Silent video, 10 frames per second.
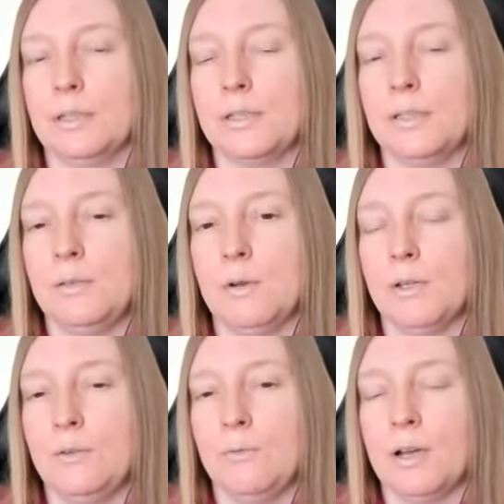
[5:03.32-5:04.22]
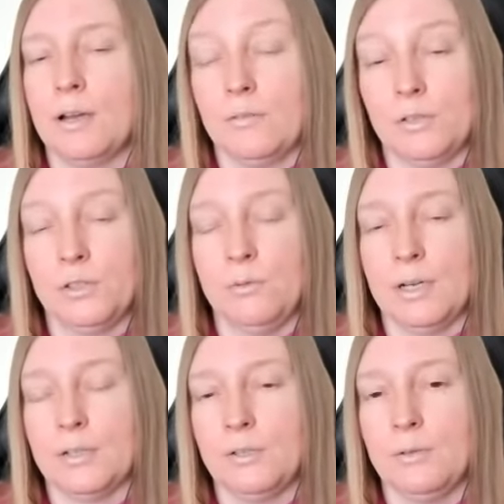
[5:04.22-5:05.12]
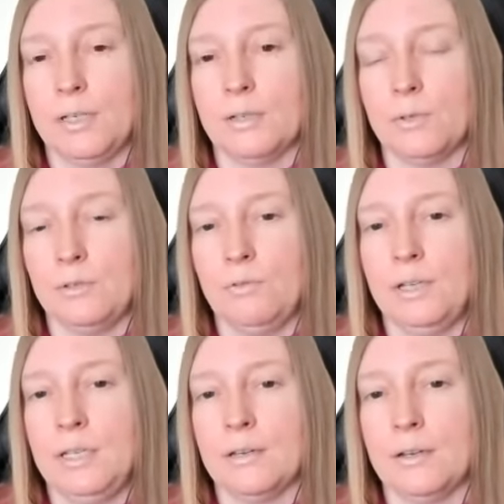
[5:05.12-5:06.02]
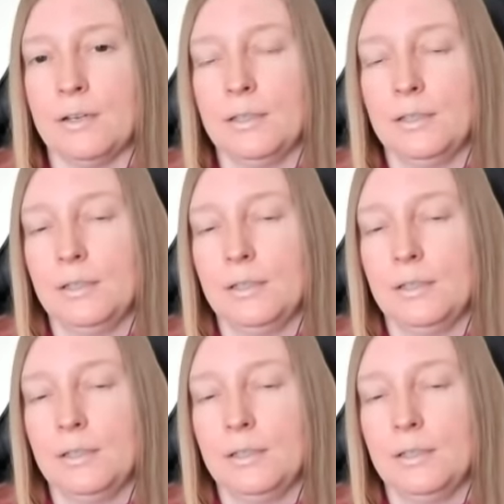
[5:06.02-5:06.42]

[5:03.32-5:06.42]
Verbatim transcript: and see what you are as you are doing, what you really are,